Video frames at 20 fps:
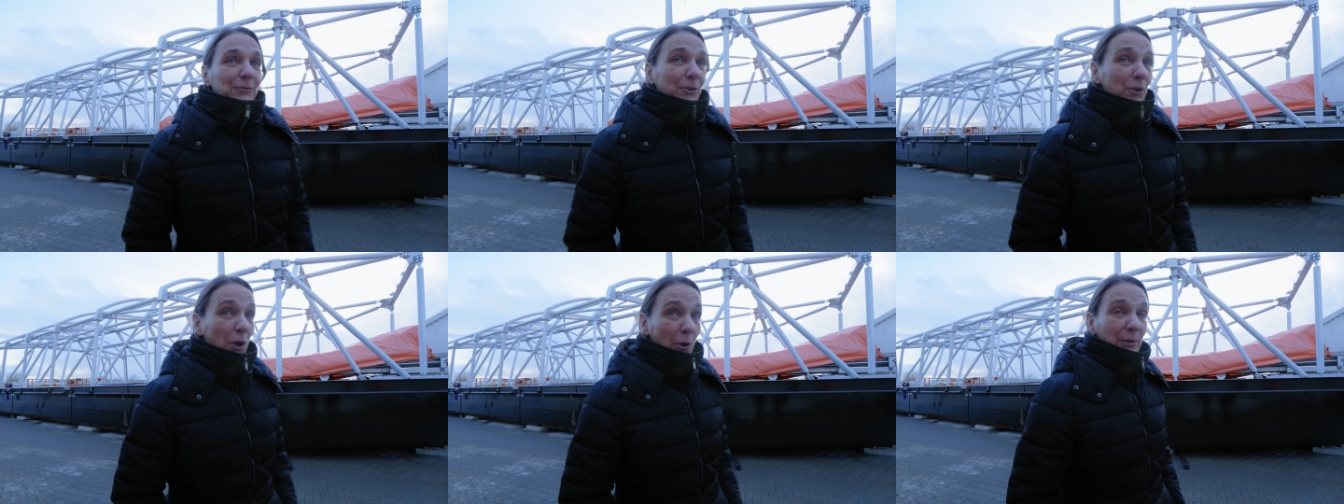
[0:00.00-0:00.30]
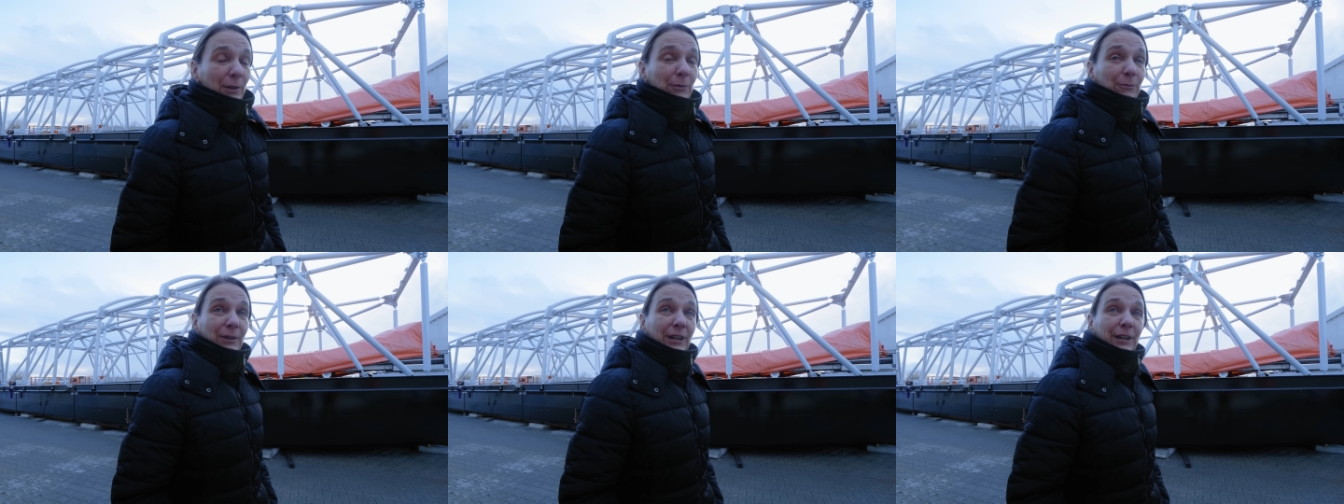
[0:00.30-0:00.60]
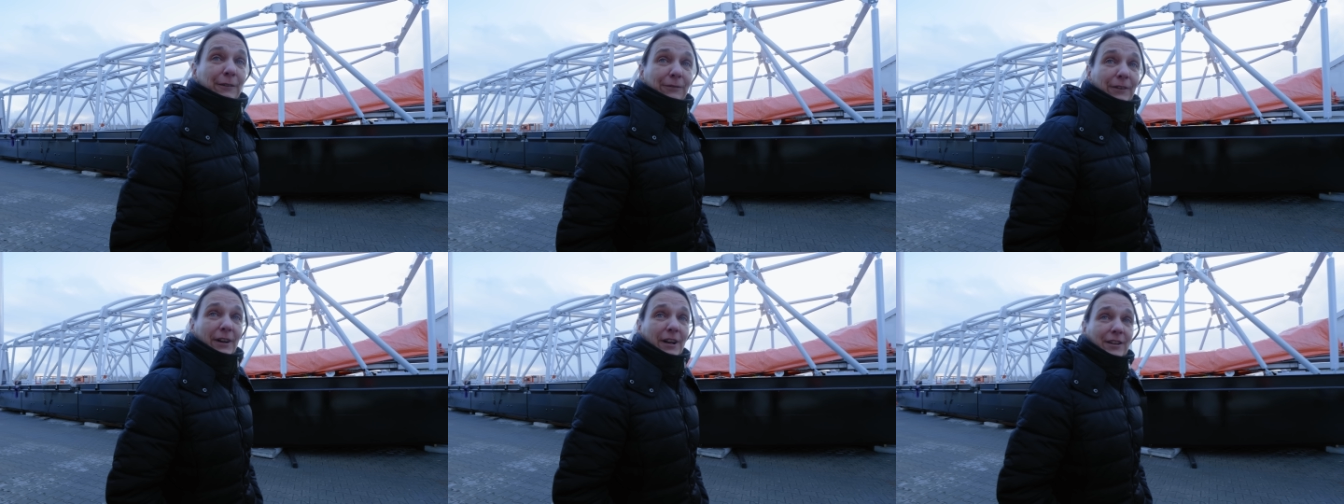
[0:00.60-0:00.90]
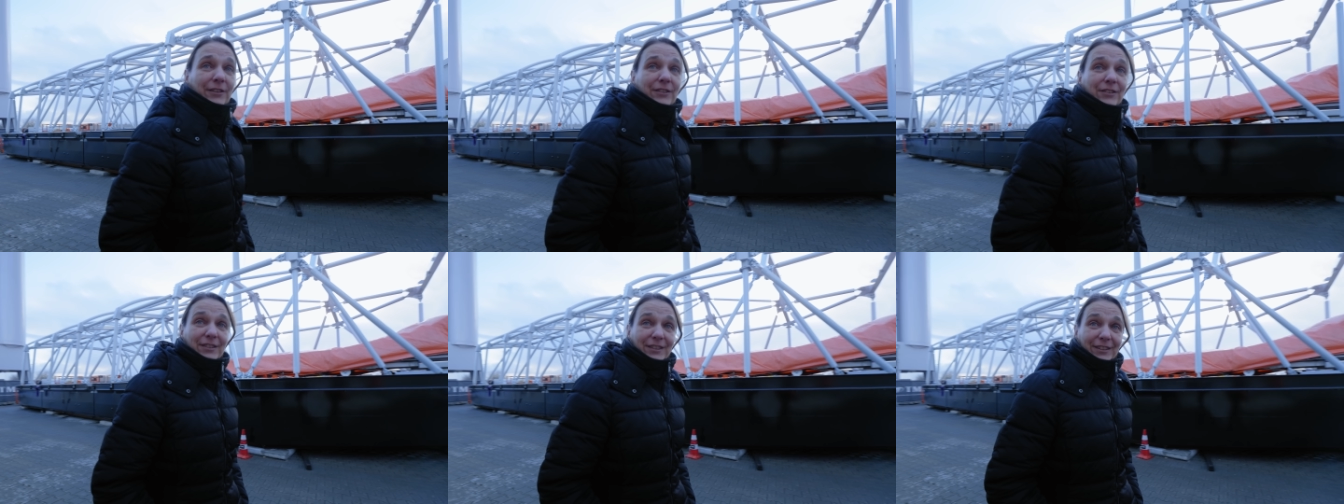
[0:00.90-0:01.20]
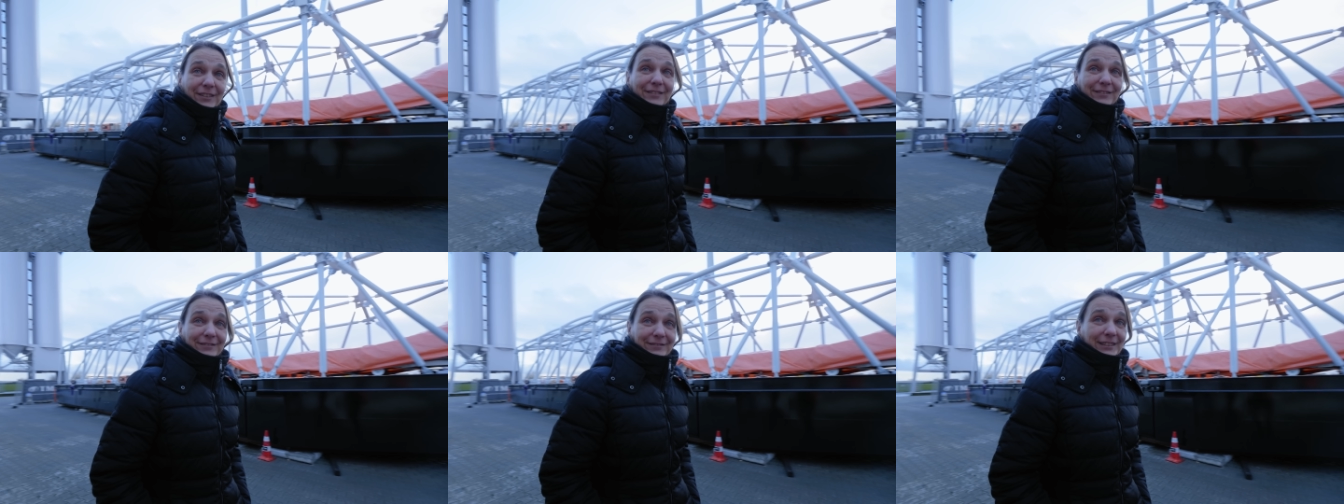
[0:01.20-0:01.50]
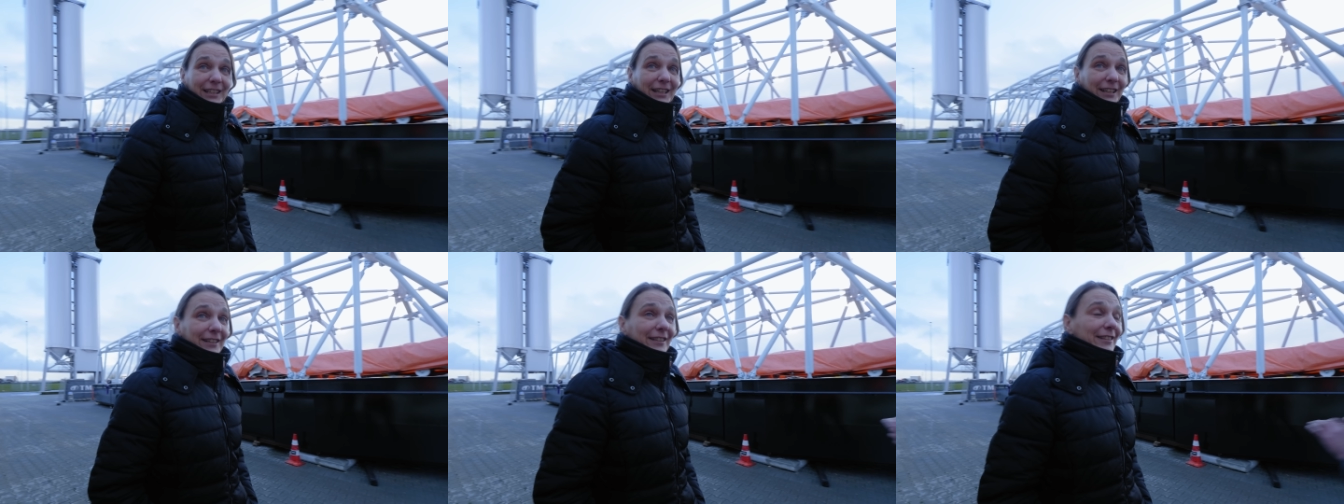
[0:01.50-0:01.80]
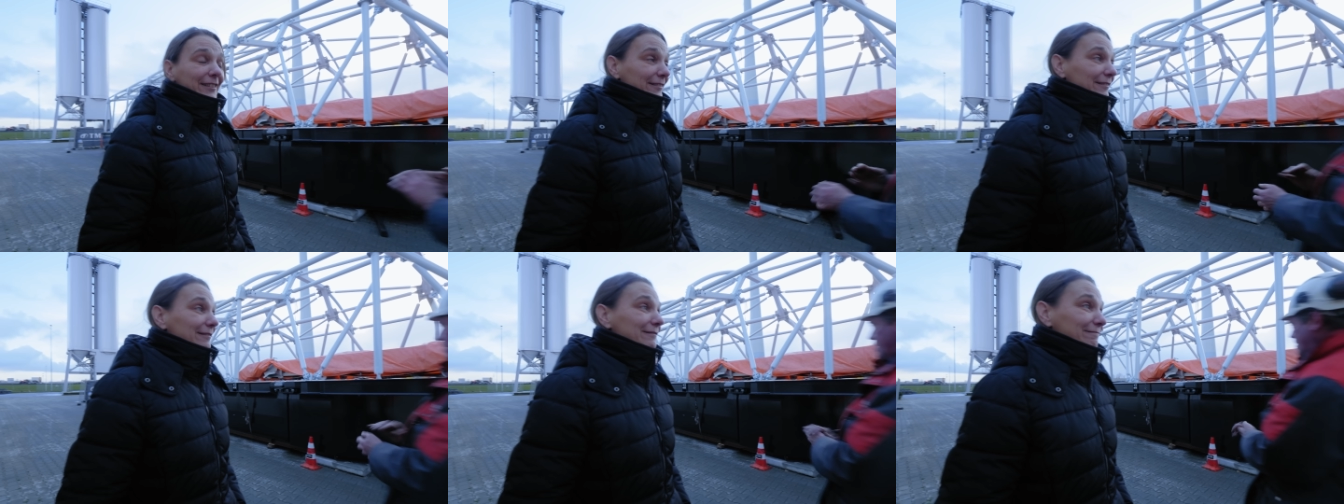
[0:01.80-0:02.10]
going really fast. Yeah.
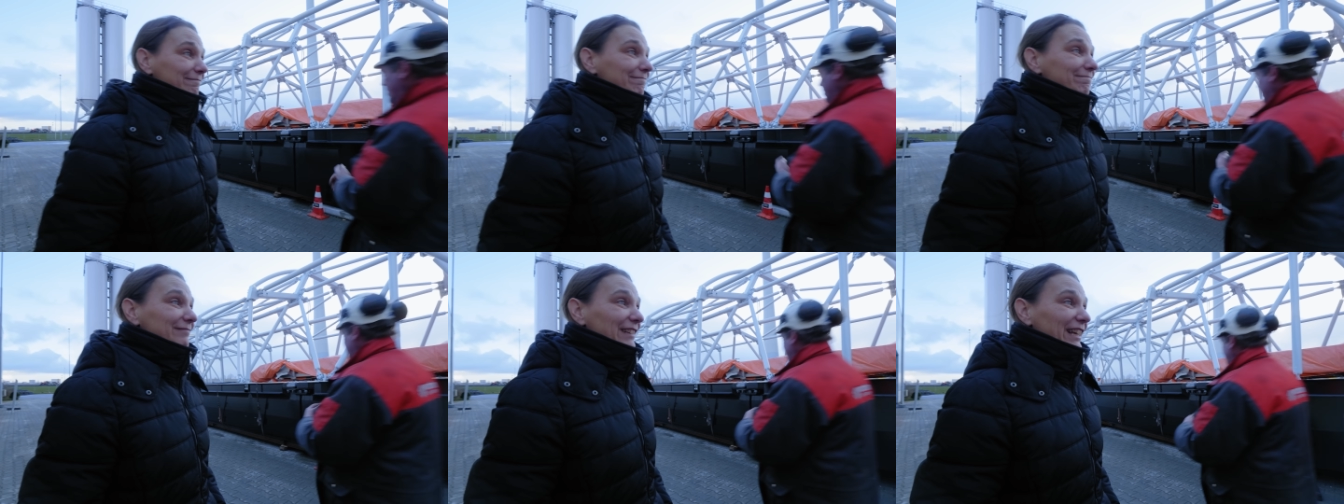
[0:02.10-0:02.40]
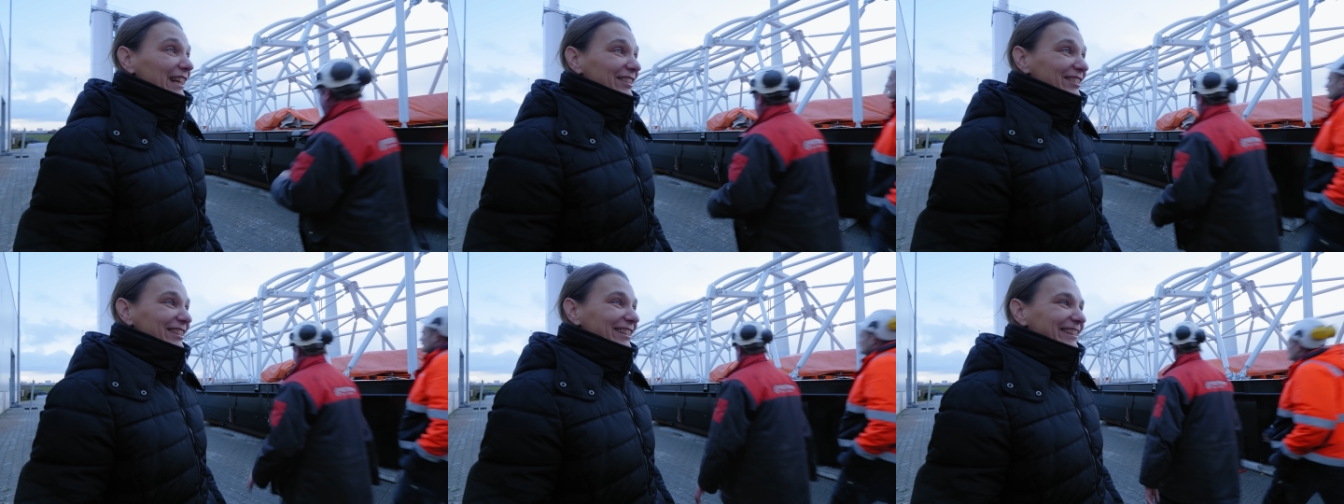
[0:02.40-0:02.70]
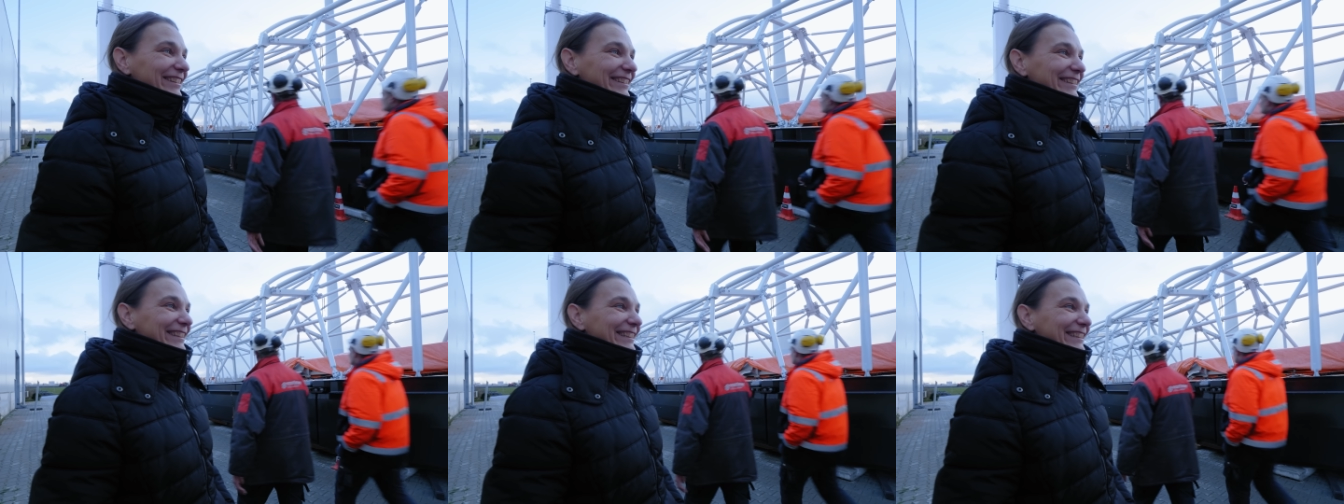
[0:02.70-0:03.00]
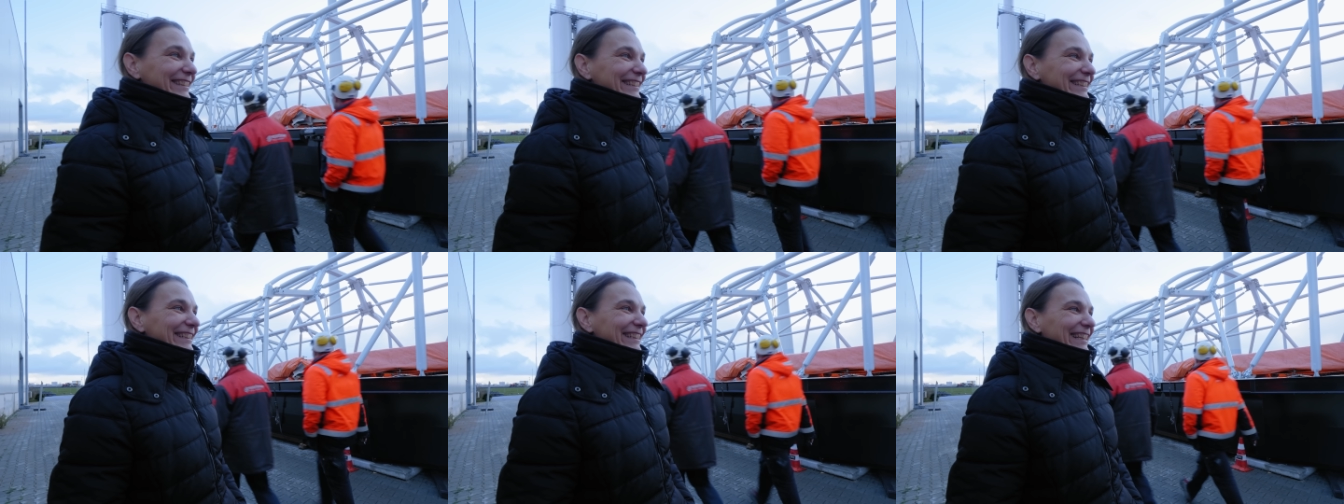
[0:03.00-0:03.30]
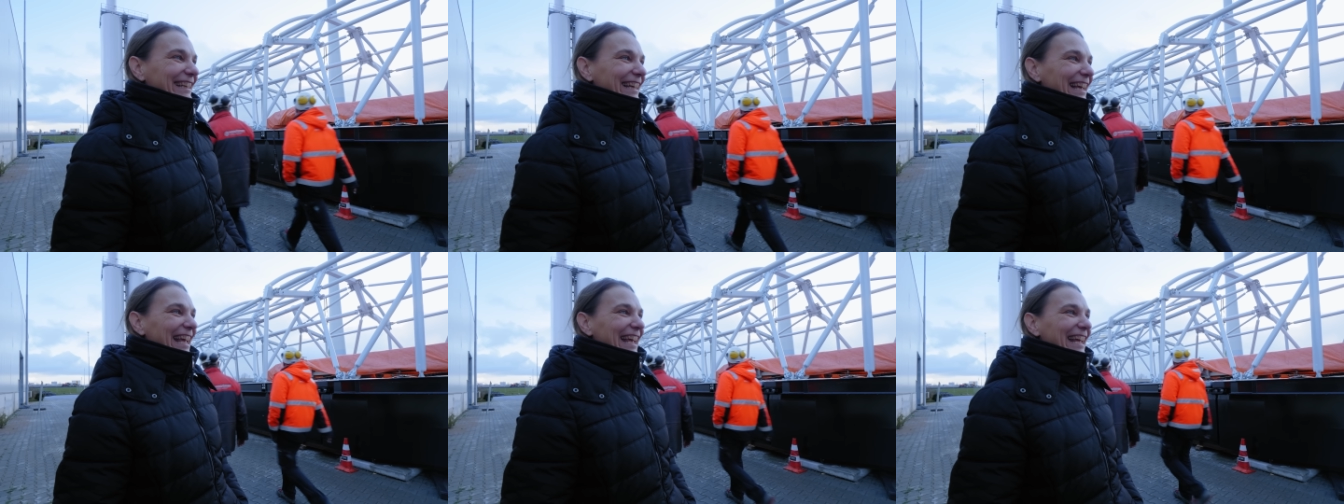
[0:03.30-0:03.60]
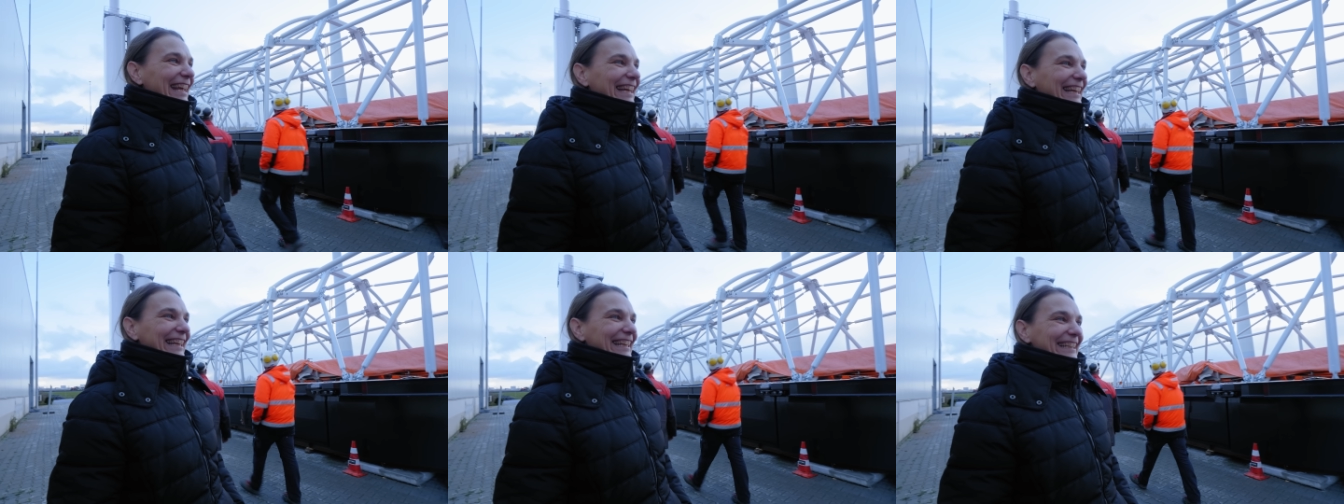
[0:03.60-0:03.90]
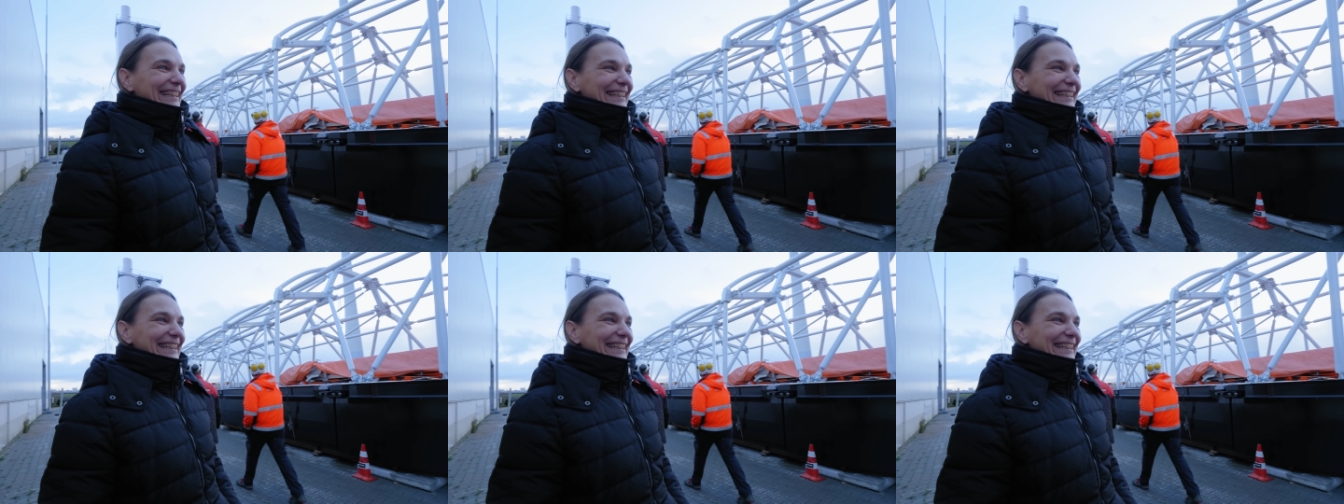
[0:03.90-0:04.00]
Yeah. Excellent. Hey.